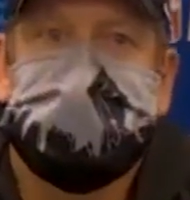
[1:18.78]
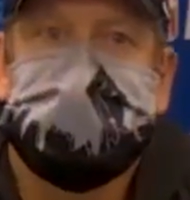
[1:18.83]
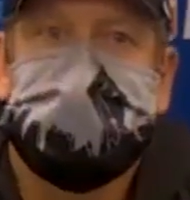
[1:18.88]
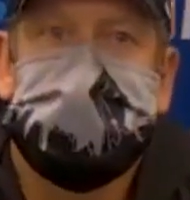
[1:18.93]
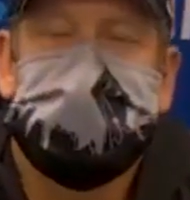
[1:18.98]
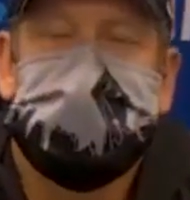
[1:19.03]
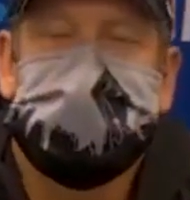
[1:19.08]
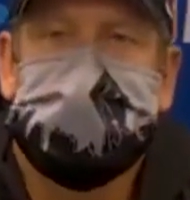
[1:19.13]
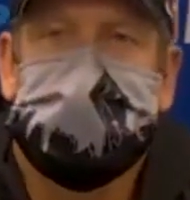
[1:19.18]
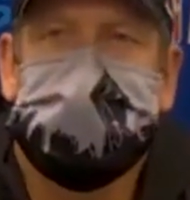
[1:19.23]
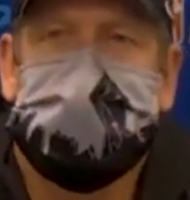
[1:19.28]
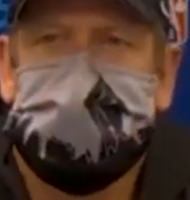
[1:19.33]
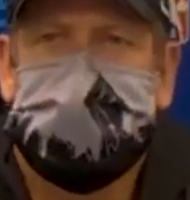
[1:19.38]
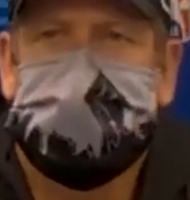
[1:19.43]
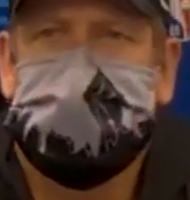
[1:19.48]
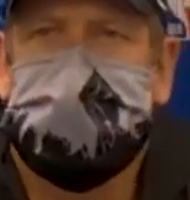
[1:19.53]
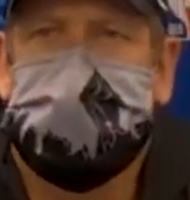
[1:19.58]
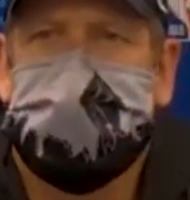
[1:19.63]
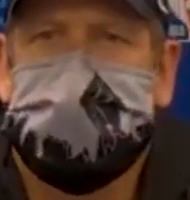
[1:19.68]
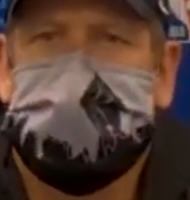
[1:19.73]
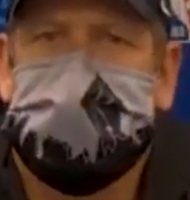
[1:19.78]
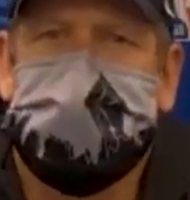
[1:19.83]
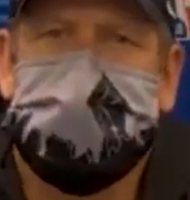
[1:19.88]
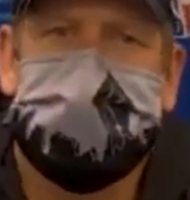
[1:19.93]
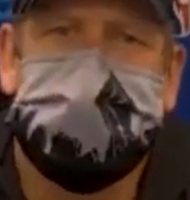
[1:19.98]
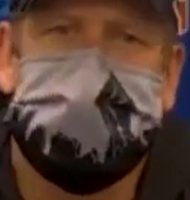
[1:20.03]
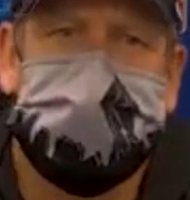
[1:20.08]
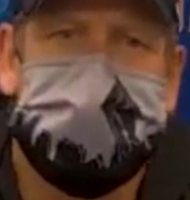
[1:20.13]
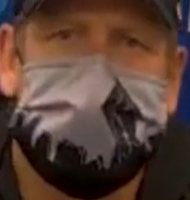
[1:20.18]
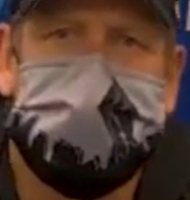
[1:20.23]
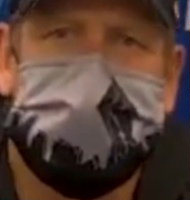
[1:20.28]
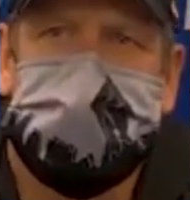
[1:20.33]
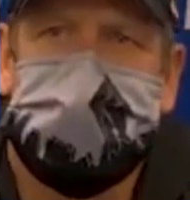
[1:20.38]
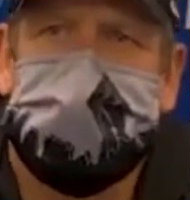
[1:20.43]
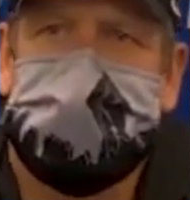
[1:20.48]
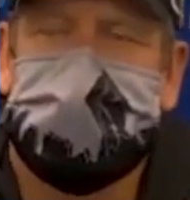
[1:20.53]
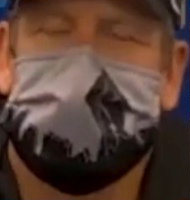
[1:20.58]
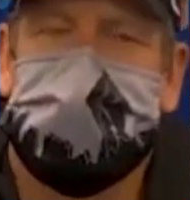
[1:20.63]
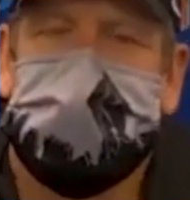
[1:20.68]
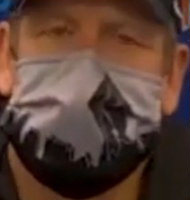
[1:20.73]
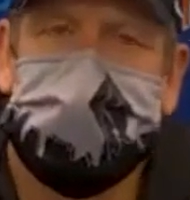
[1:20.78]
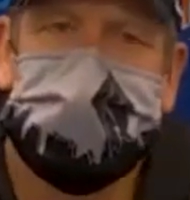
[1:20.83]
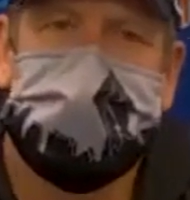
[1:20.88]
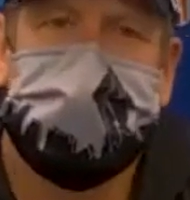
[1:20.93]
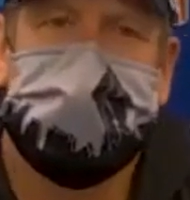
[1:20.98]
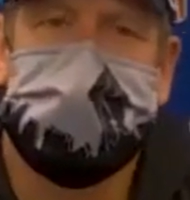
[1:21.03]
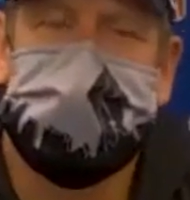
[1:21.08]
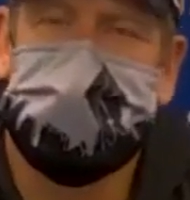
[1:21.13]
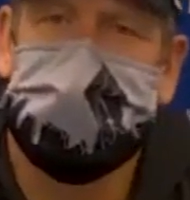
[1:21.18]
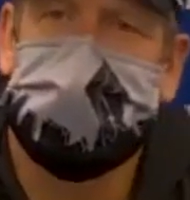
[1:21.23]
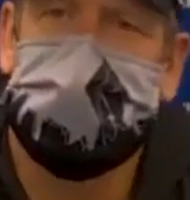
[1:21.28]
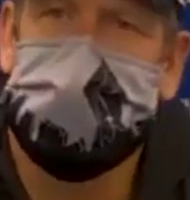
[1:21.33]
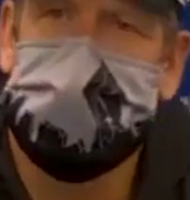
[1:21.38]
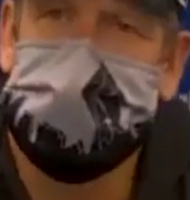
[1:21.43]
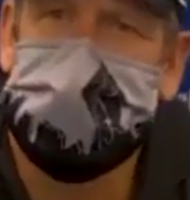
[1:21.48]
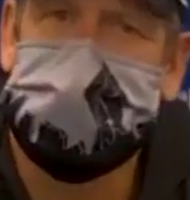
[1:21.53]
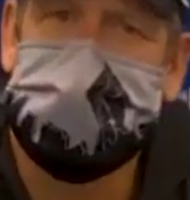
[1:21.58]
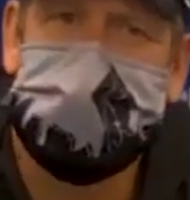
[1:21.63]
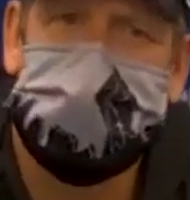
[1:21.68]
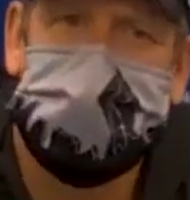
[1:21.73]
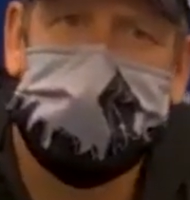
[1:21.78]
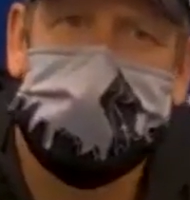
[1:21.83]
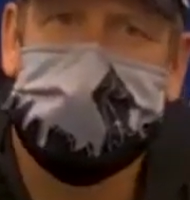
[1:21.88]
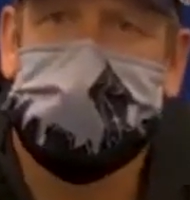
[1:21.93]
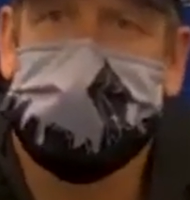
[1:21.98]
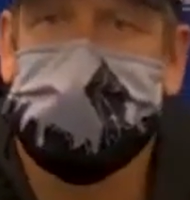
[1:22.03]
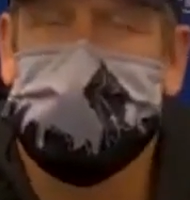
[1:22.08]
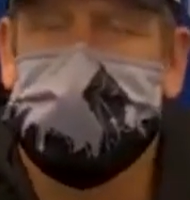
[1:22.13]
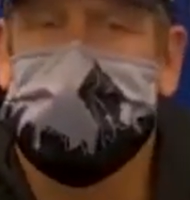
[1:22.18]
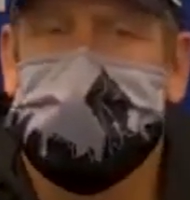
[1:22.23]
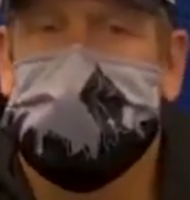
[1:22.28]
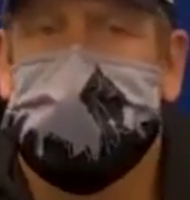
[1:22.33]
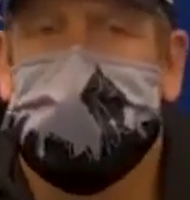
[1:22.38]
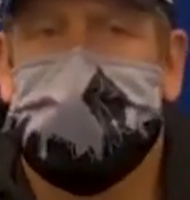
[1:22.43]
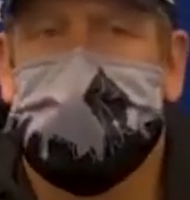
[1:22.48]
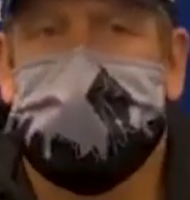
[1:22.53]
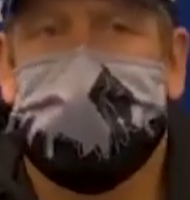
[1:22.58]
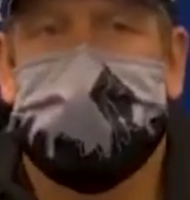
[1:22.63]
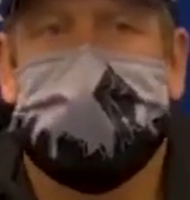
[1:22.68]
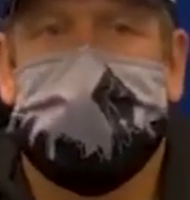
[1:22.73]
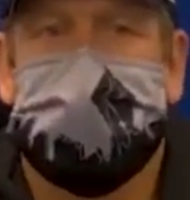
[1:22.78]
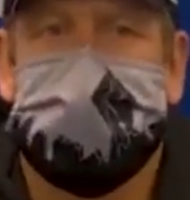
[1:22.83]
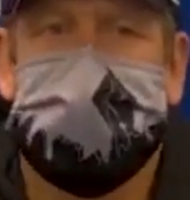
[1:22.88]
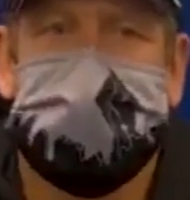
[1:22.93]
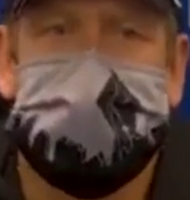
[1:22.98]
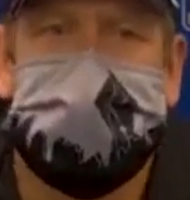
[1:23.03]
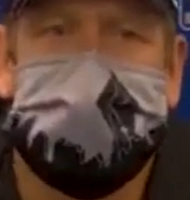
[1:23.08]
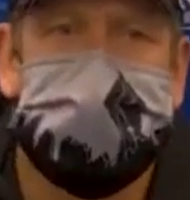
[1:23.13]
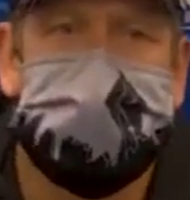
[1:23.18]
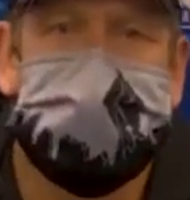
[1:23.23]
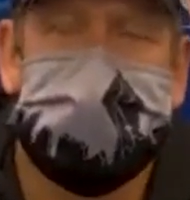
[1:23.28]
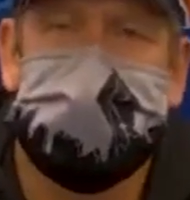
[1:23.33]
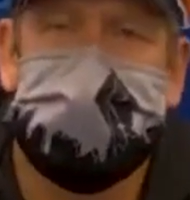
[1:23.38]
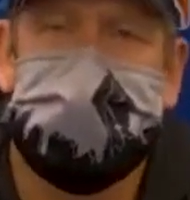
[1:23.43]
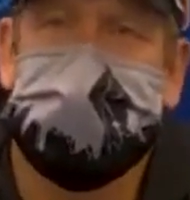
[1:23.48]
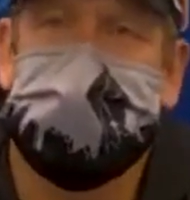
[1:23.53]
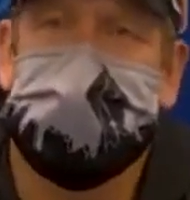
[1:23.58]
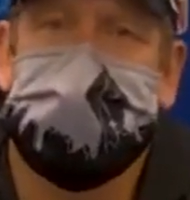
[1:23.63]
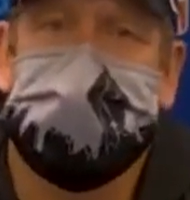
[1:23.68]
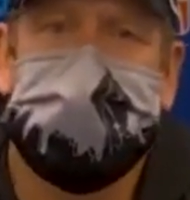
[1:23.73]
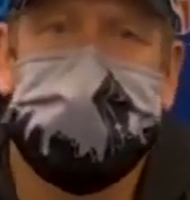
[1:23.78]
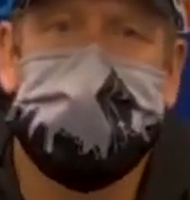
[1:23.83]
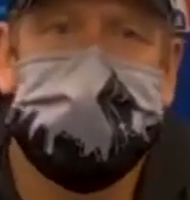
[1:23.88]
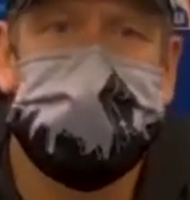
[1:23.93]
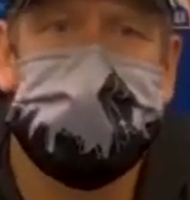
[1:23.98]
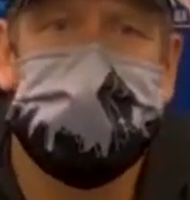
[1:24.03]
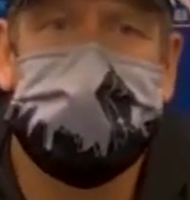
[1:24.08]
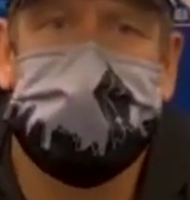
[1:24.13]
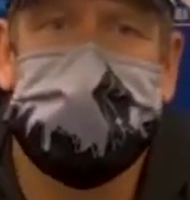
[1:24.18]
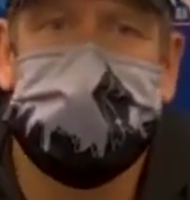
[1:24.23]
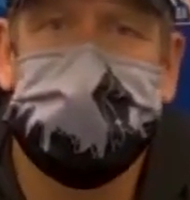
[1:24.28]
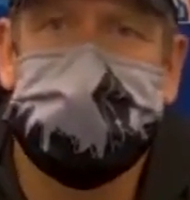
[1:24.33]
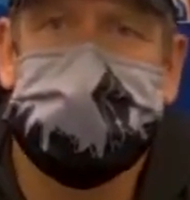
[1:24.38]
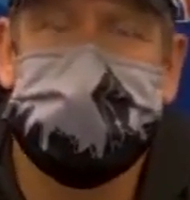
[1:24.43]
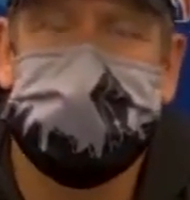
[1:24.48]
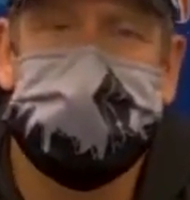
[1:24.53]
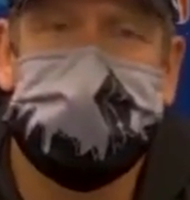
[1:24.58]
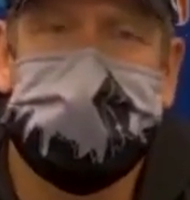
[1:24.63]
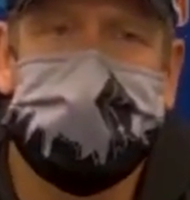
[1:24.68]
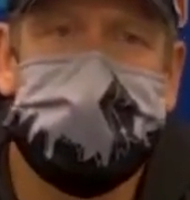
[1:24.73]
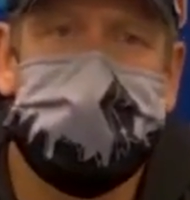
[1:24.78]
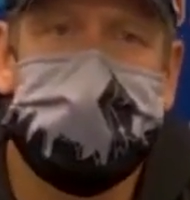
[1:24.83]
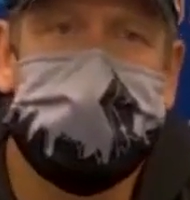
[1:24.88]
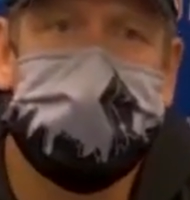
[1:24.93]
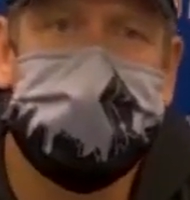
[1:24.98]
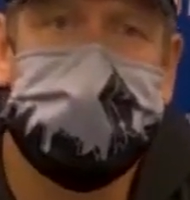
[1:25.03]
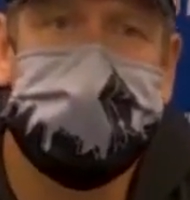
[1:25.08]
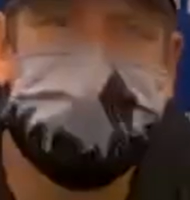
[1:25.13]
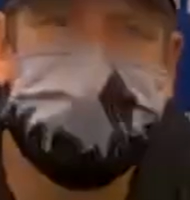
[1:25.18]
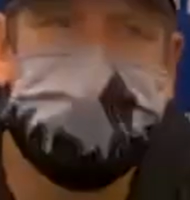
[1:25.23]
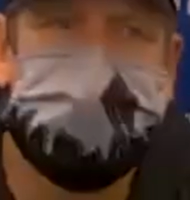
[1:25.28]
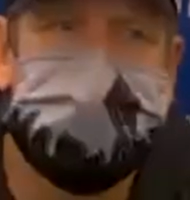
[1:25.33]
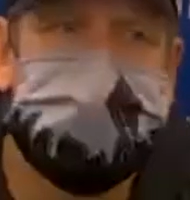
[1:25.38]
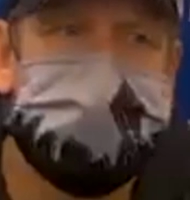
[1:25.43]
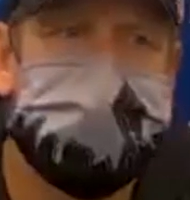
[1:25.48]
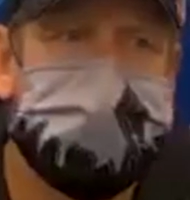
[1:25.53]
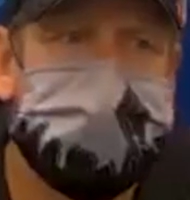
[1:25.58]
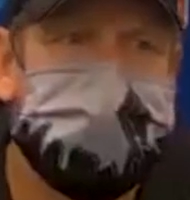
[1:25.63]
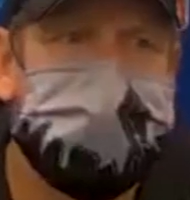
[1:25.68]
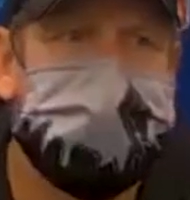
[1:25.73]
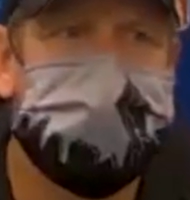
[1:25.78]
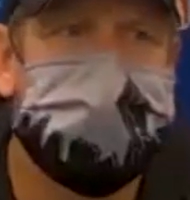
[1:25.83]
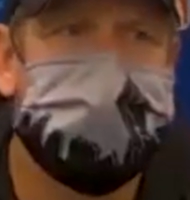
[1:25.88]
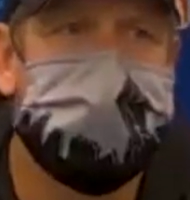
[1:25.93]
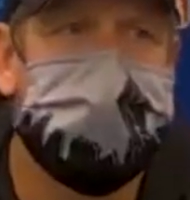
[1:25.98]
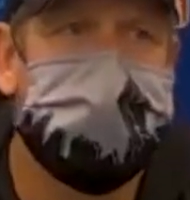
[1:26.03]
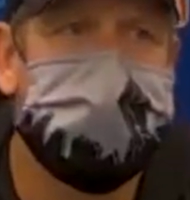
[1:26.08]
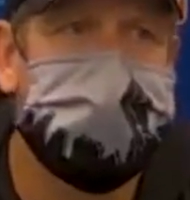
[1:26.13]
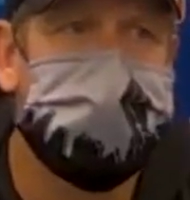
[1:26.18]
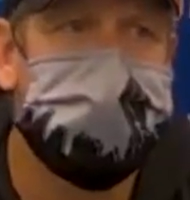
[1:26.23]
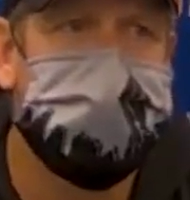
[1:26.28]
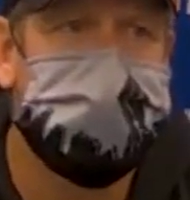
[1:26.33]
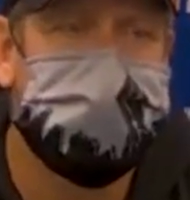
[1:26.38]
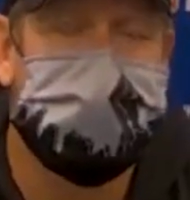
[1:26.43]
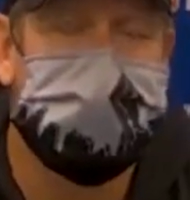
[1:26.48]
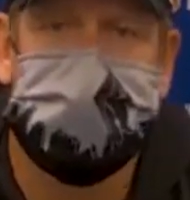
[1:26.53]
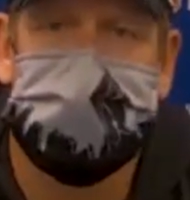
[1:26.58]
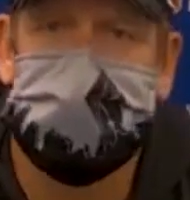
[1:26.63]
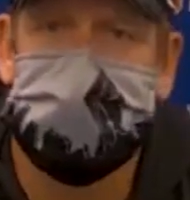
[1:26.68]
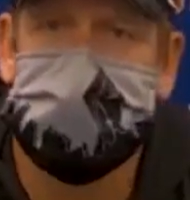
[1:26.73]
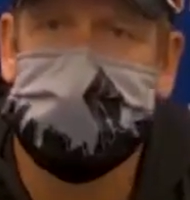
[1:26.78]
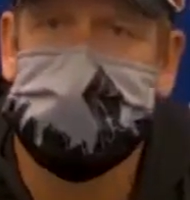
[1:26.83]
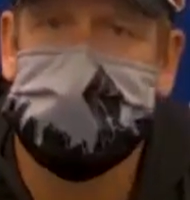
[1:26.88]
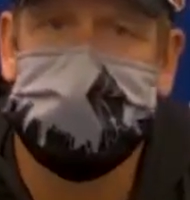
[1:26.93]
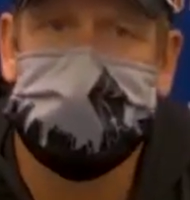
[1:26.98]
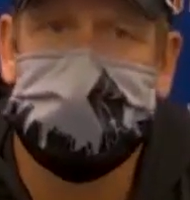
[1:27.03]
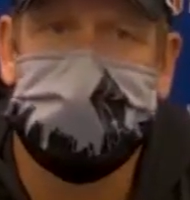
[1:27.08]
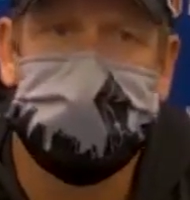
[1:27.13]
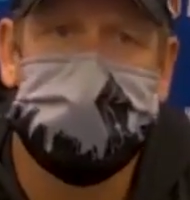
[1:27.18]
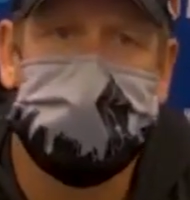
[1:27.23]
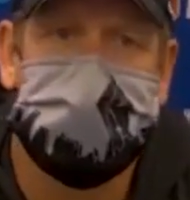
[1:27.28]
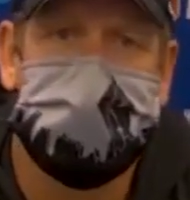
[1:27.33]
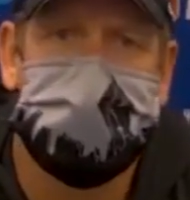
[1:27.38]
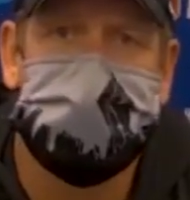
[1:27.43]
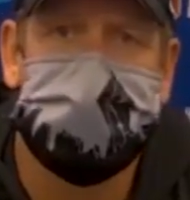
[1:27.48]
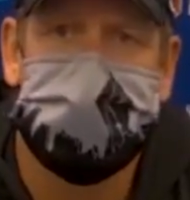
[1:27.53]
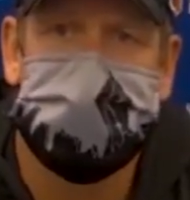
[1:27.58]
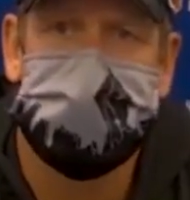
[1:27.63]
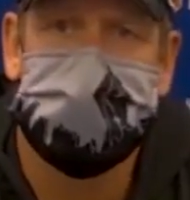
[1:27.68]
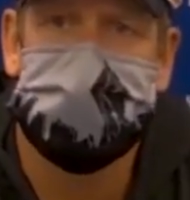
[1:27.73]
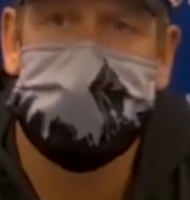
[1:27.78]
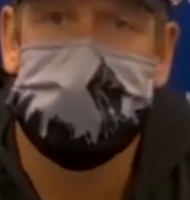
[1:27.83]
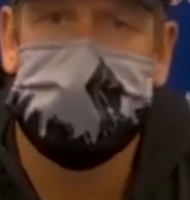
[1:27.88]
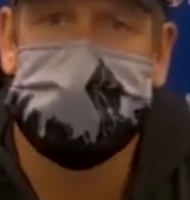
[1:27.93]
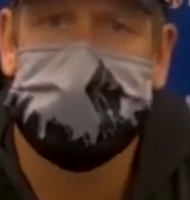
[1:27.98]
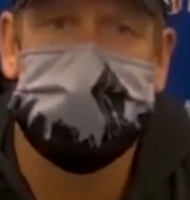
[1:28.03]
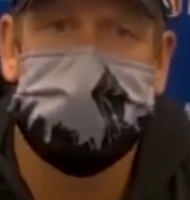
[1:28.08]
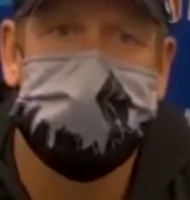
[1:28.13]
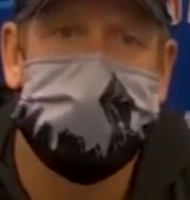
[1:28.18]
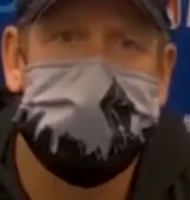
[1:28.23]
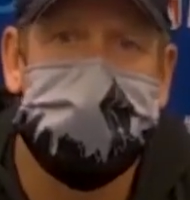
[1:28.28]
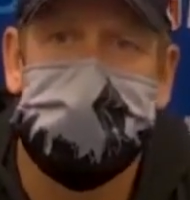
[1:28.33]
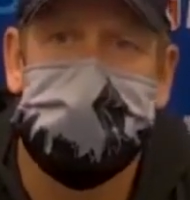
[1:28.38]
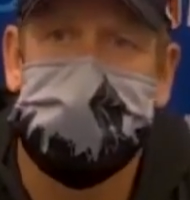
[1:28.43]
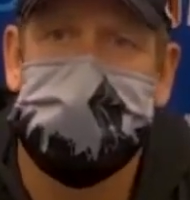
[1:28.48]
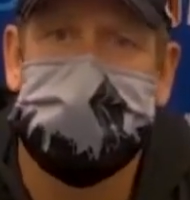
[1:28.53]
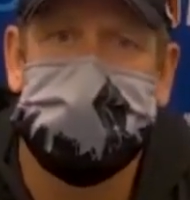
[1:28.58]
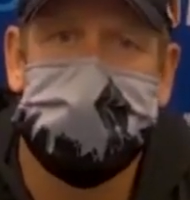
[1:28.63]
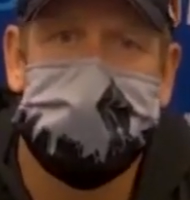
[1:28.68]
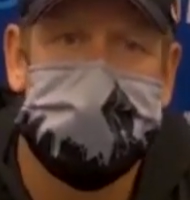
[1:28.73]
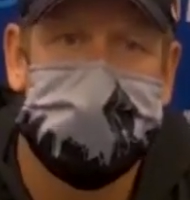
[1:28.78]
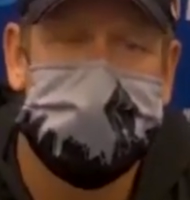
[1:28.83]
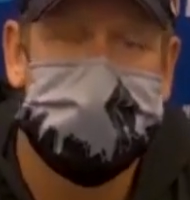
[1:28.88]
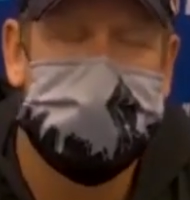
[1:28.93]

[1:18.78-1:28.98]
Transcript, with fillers: Yeah, I mean, I think so, Michael, but I don't think it's like um, been eliminated at all in any sense. I think there was it was heavy at heavy at you know, at the heaviest times, and